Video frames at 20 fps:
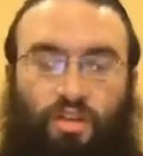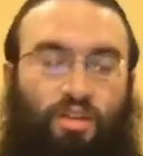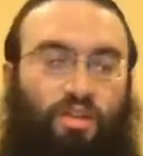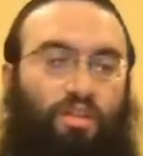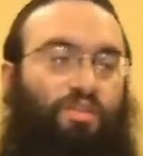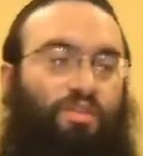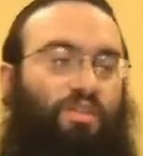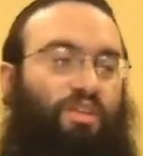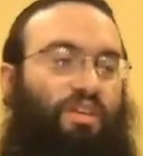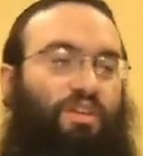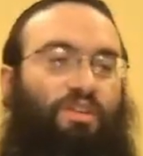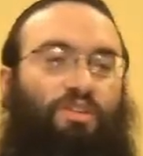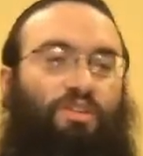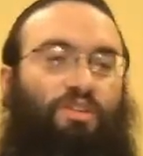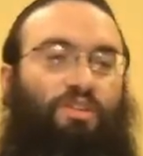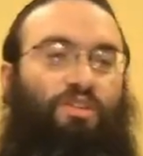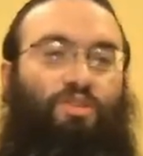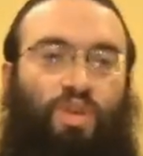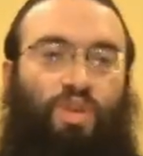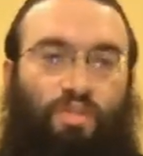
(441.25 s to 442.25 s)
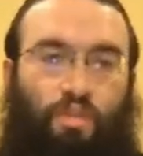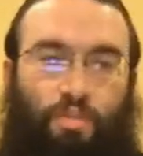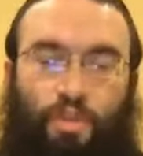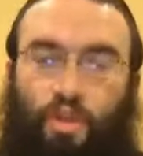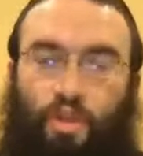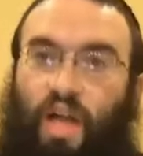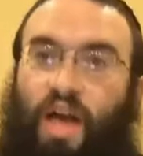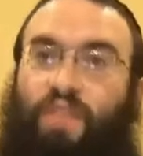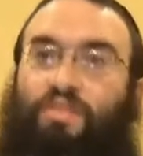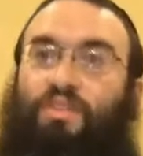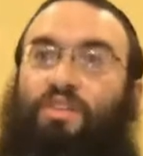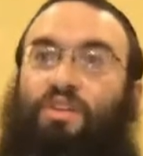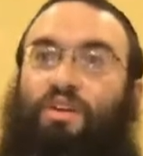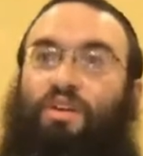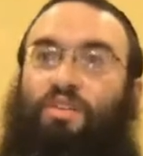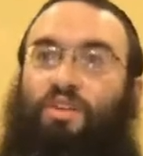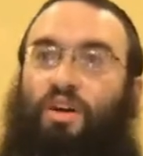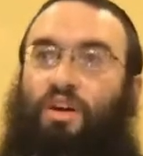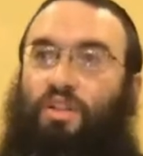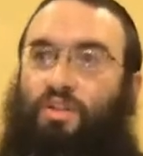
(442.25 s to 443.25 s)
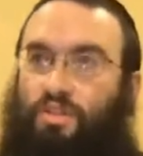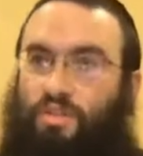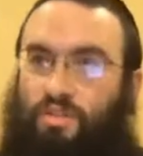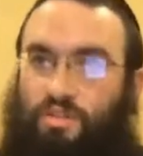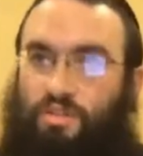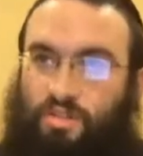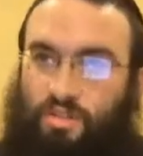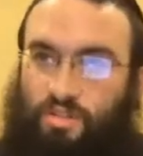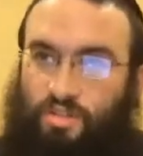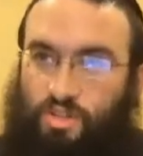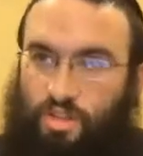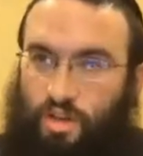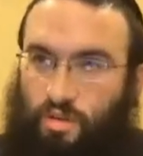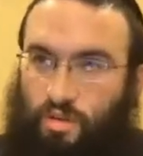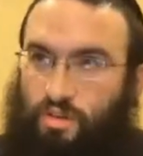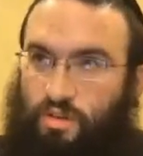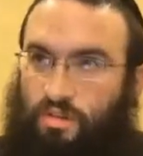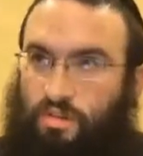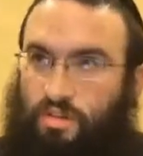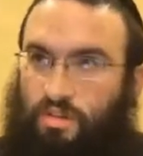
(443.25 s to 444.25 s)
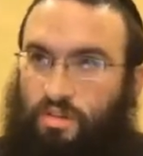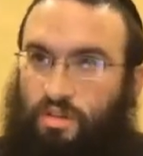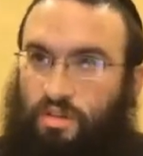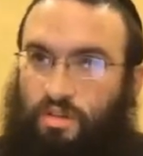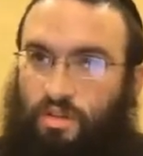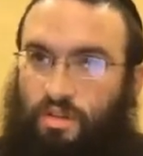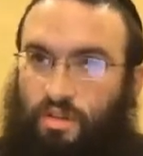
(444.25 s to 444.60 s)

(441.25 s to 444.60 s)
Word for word: like the, the Yidden who gave up their lives in the, in the Holocaust, in the Shoah.